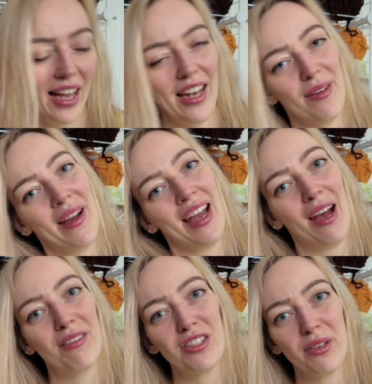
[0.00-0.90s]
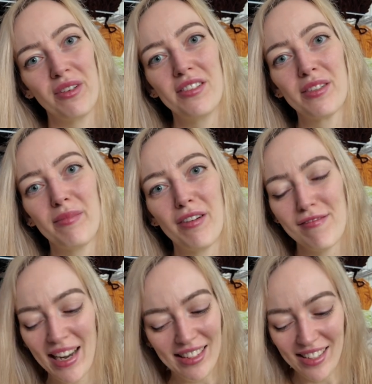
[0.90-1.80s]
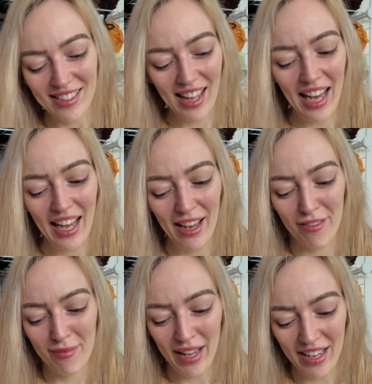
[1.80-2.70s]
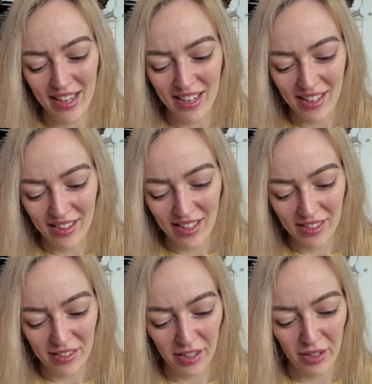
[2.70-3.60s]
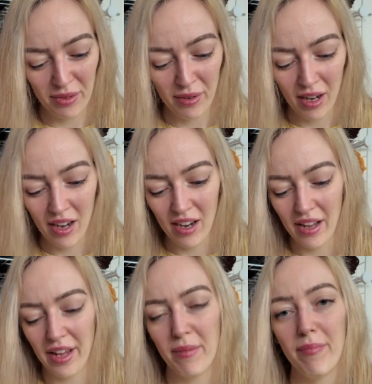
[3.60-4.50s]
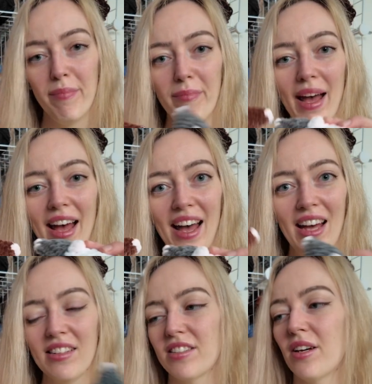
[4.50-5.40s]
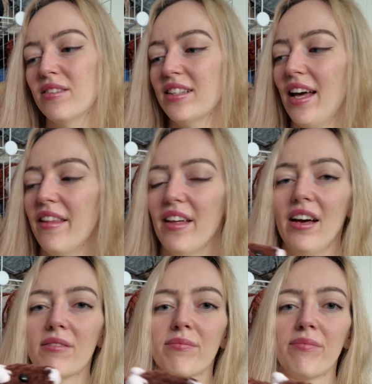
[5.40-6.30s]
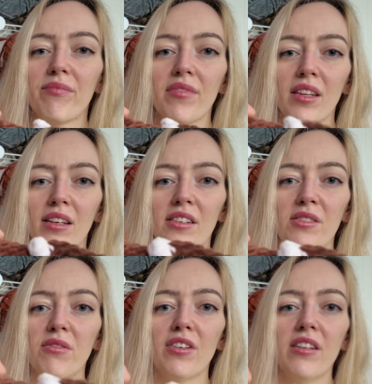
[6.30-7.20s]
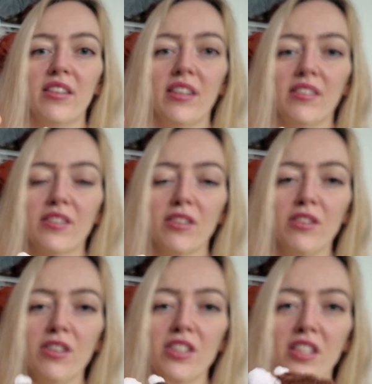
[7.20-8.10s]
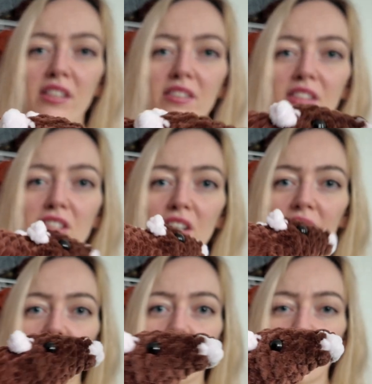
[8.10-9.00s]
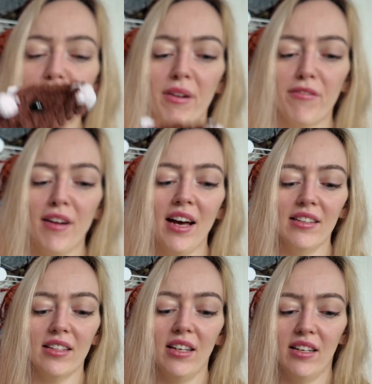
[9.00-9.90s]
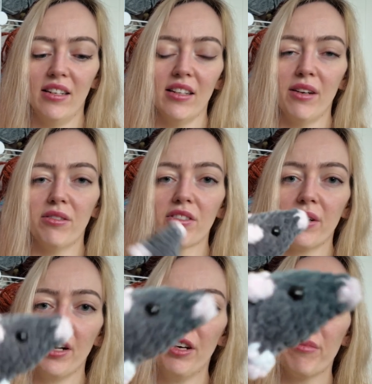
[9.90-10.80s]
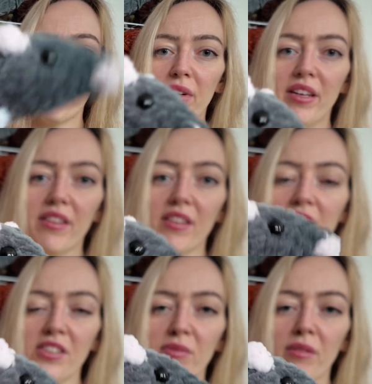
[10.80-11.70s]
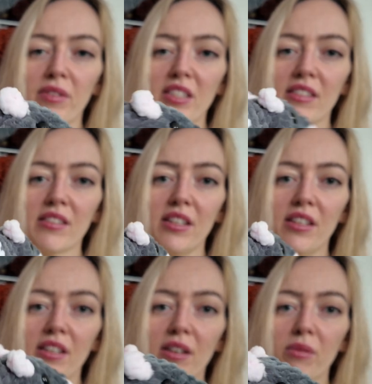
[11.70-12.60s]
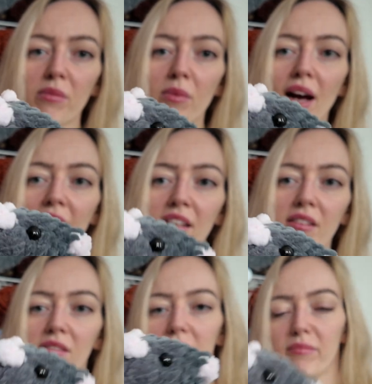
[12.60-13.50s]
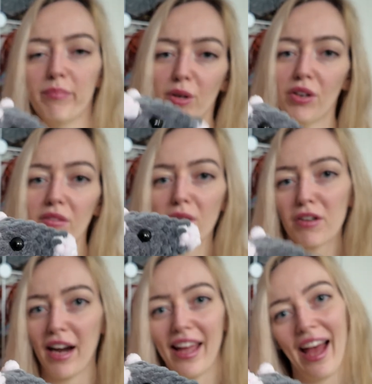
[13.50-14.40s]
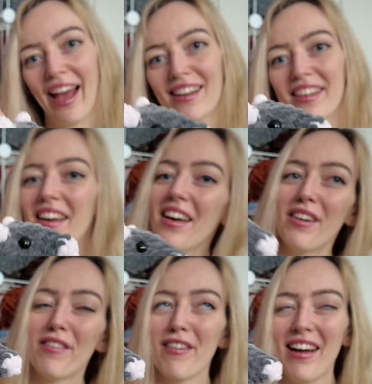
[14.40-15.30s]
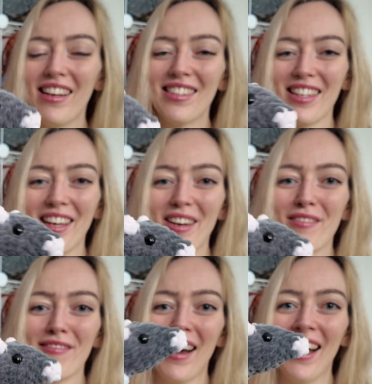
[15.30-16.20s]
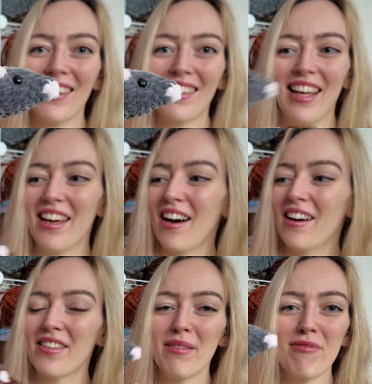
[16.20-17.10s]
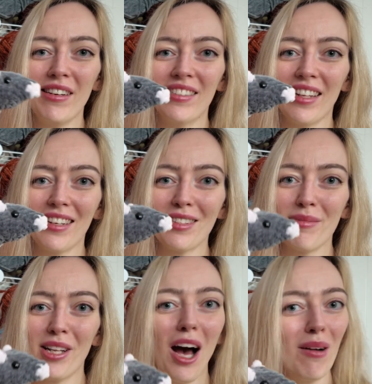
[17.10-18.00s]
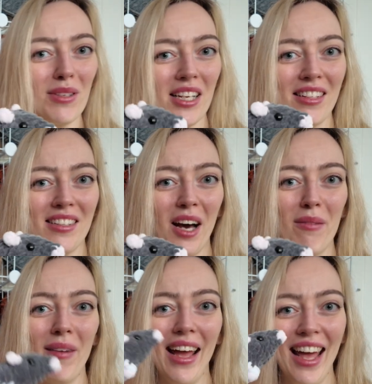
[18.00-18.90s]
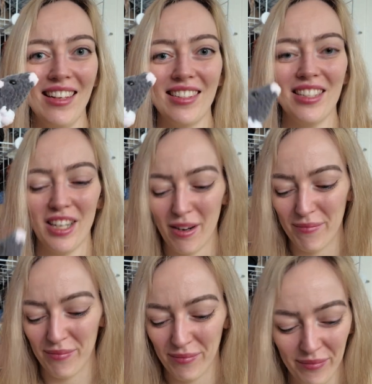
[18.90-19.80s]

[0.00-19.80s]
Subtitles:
Anyway, I will show you some ratties that I have made. These two are a pair to go together. So we've got this gorgeous chocolatey brown rat, and that one's going home with this one, which is the white but grey head variety of rat. They are the pre-selectable options on my Etsy shop.